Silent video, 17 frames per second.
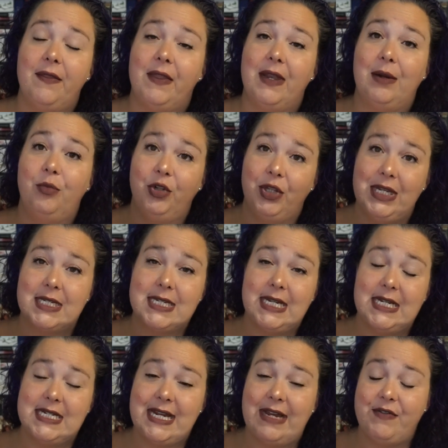that I'm really
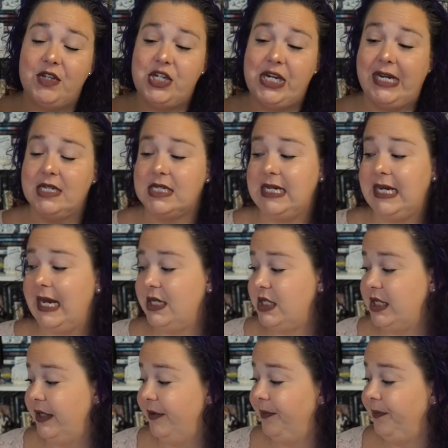excited to have the chance to get
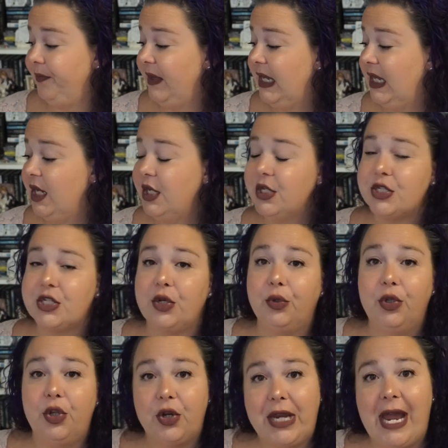to. So
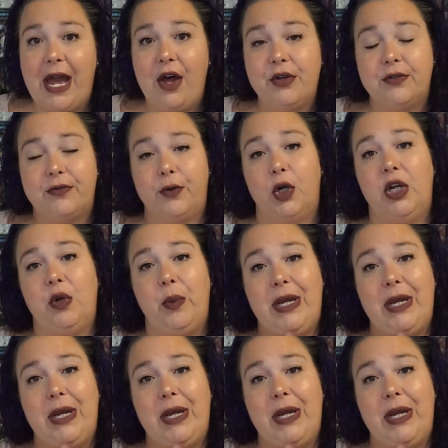look out for a